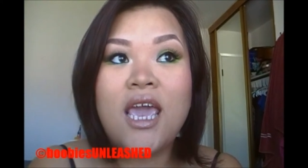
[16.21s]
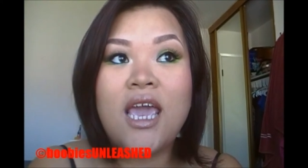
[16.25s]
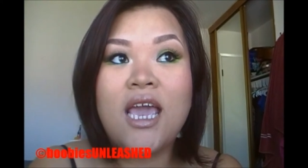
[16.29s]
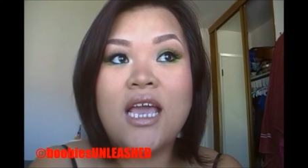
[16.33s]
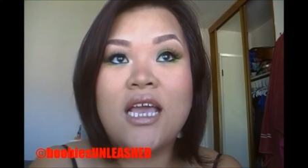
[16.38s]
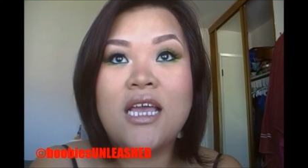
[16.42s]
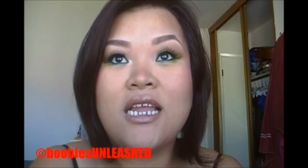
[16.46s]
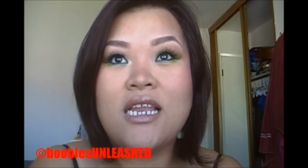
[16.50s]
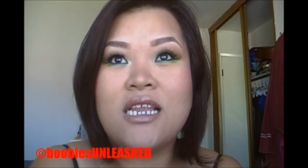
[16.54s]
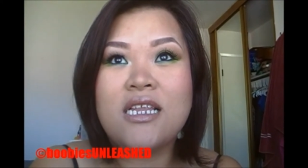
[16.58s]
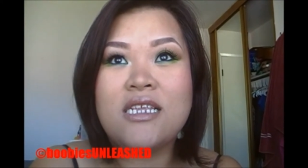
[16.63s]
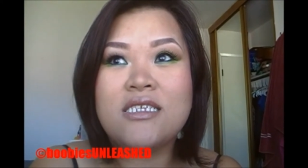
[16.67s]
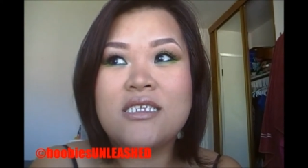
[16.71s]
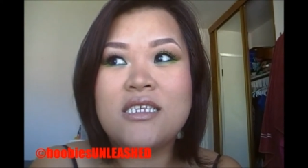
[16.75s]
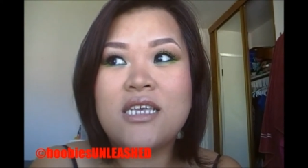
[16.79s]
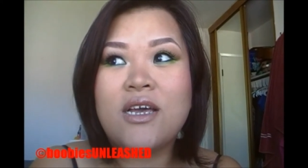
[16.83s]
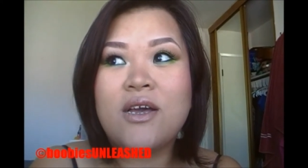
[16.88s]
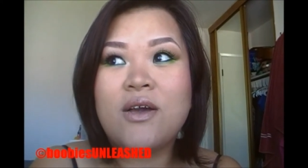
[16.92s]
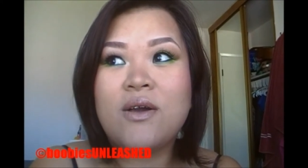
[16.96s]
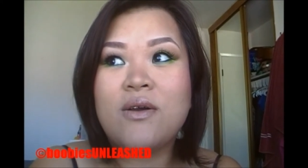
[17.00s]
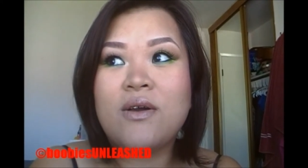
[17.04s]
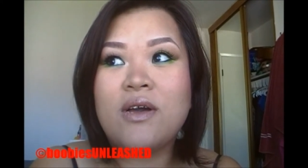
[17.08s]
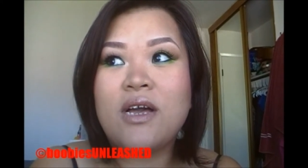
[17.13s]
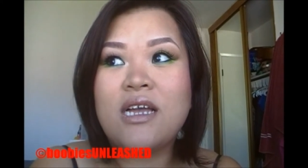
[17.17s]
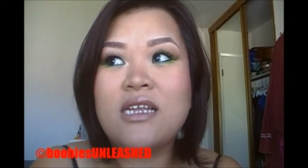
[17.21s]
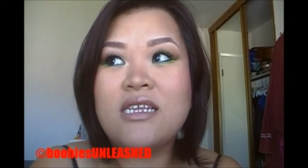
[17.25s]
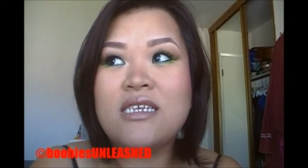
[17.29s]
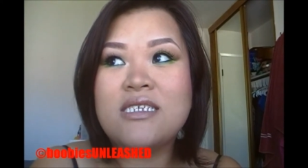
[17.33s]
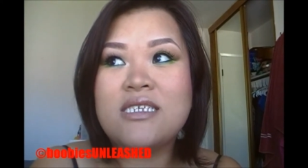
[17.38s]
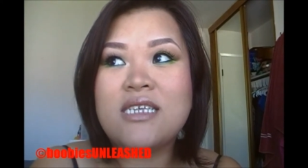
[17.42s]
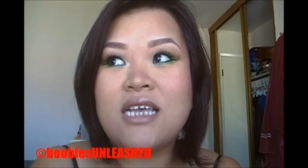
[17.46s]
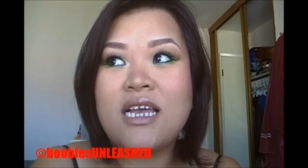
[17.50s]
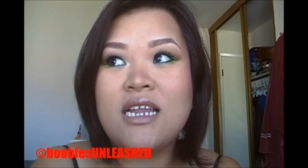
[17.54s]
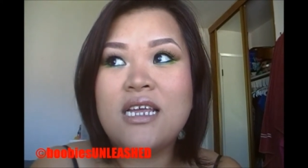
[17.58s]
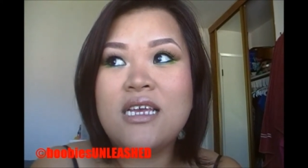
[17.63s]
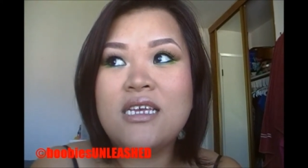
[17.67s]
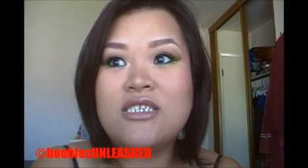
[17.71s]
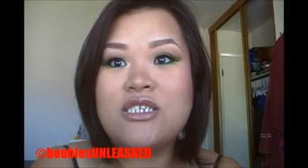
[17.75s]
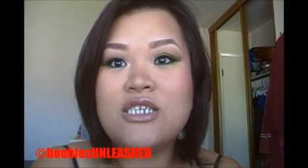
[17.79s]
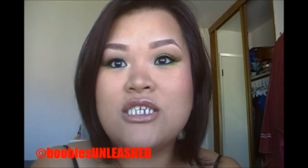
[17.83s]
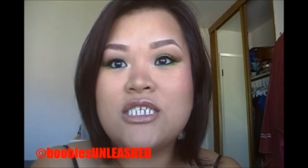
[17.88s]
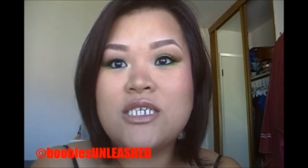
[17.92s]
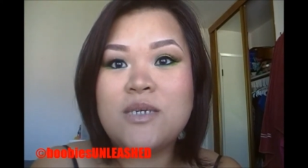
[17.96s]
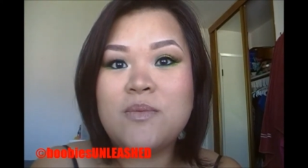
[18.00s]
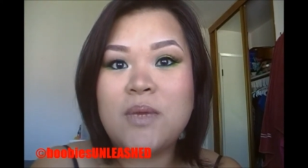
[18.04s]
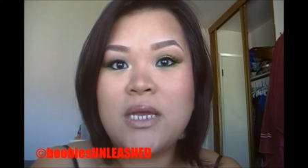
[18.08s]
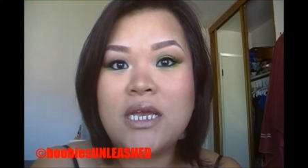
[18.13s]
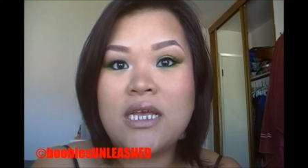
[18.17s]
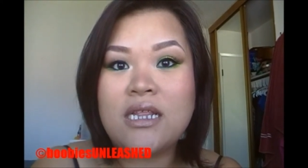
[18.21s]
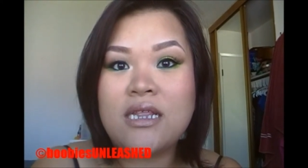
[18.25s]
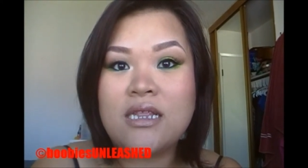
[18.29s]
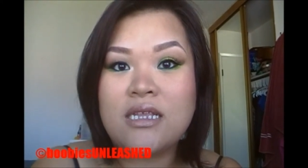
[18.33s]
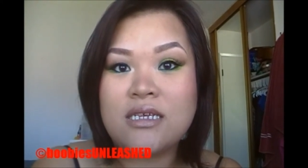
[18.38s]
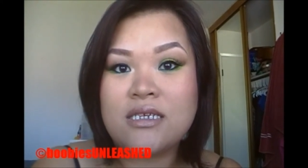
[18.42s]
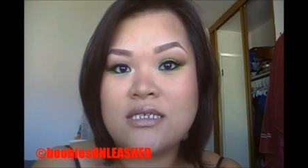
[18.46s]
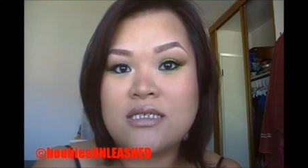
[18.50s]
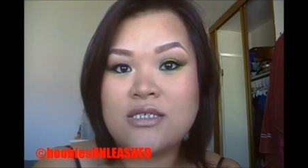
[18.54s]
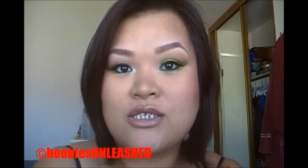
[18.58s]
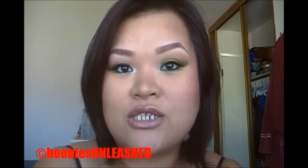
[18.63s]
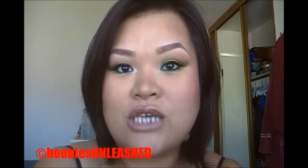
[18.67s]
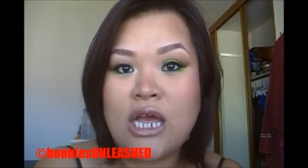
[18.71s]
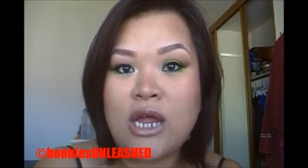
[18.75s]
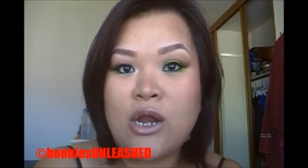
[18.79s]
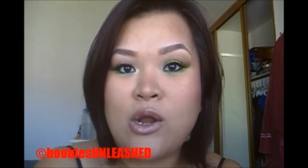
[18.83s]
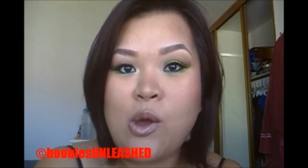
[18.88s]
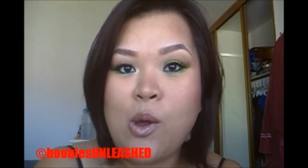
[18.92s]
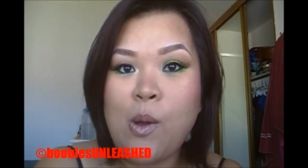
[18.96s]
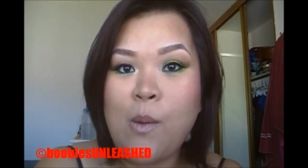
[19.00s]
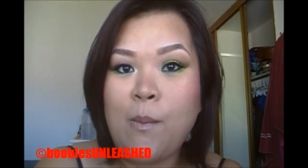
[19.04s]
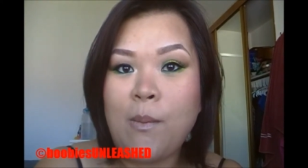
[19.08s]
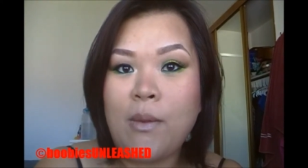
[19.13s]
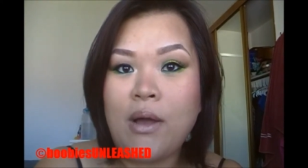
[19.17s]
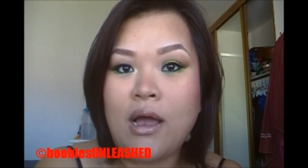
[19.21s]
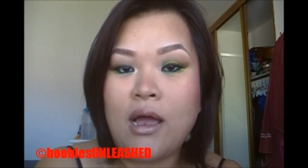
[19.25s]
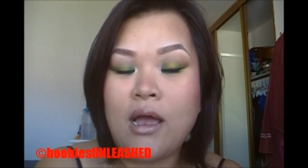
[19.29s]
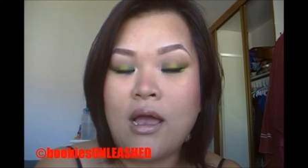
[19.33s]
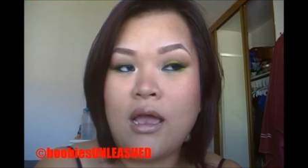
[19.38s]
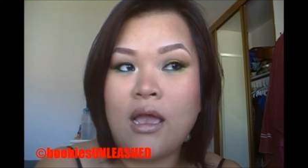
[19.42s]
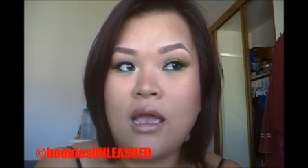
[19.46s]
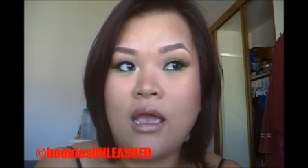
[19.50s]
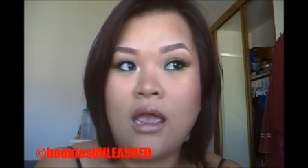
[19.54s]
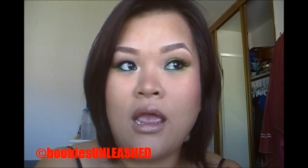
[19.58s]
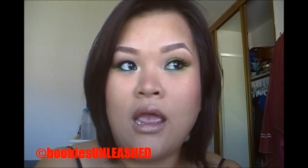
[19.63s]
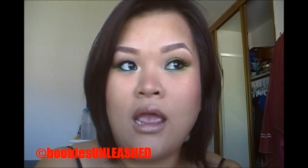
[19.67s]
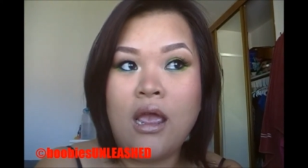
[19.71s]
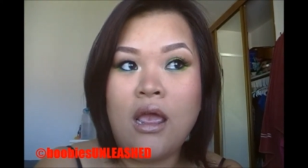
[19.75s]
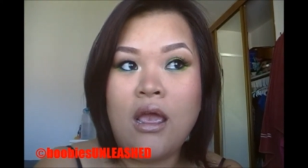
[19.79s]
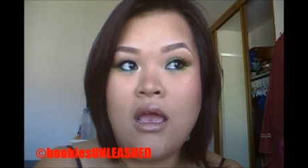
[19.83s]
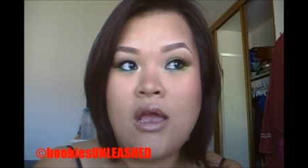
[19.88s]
and so I decided just to make this channel my